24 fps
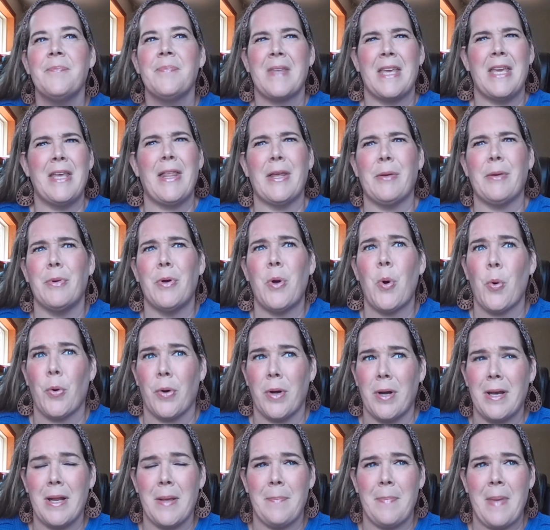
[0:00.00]
He
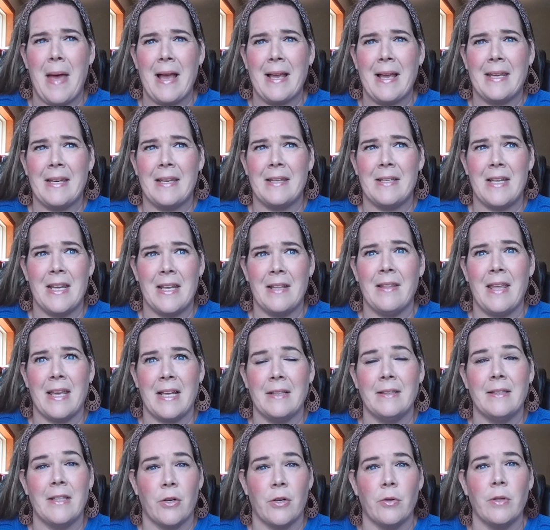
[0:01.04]
recorded it back in
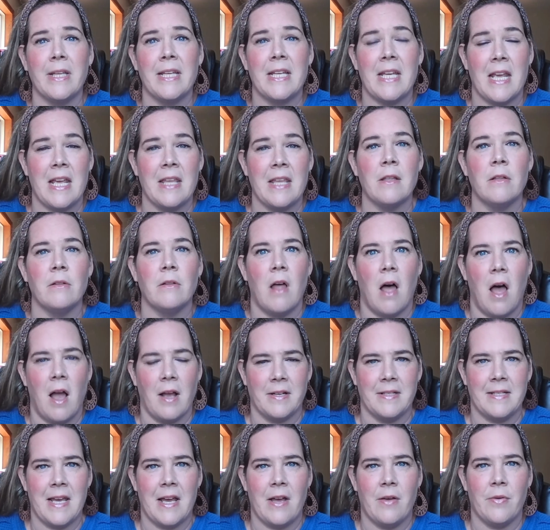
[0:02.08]
literally in the
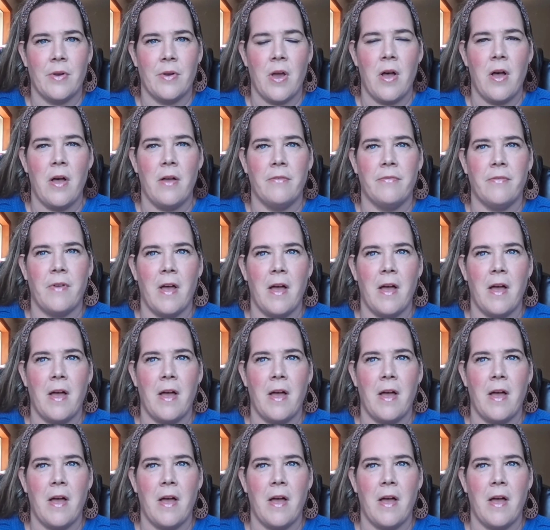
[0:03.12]
lockdown of